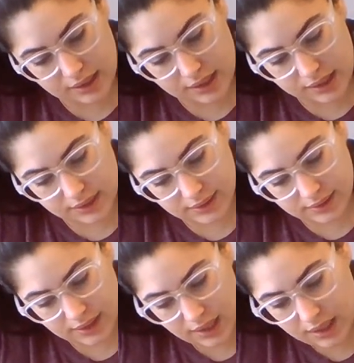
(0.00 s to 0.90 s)
is
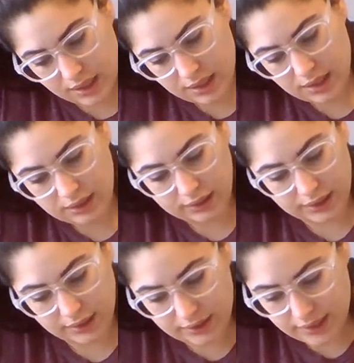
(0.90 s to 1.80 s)

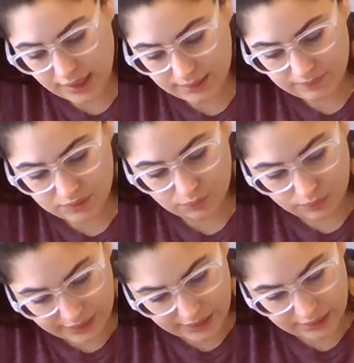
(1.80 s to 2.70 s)
length times
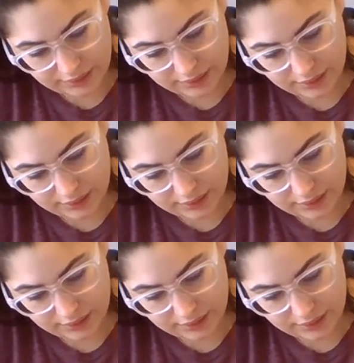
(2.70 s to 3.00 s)
width.